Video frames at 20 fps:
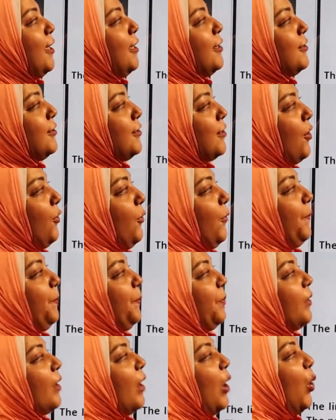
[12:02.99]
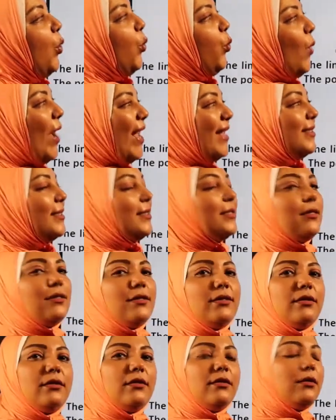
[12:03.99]
So,
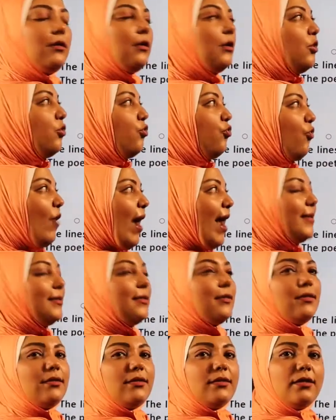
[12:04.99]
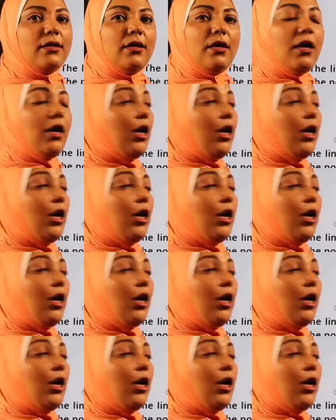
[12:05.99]
west, rest.